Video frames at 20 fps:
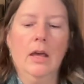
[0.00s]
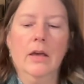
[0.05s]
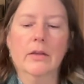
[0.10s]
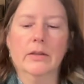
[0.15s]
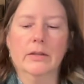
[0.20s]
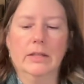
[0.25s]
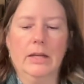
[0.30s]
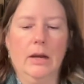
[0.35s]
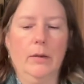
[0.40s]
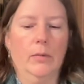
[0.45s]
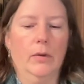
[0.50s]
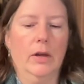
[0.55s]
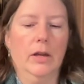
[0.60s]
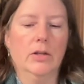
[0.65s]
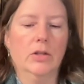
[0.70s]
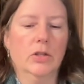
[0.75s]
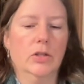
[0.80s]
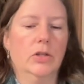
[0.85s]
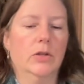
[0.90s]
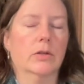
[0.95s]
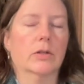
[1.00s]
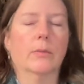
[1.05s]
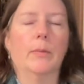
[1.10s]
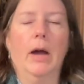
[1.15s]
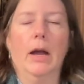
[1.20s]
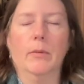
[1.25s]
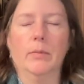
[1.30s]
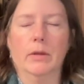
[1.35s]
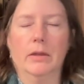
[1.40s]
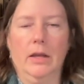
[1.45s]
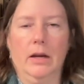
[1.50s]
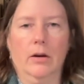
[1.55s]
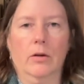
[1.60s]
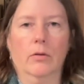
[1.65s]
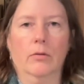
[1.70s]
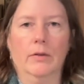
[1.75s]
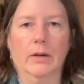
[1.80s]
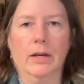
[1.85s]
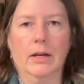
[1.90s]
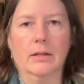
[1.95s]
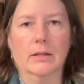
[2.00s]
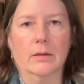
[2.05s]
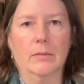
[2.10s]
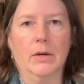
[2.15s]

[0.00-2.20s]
the table and just do some hypothetical readings.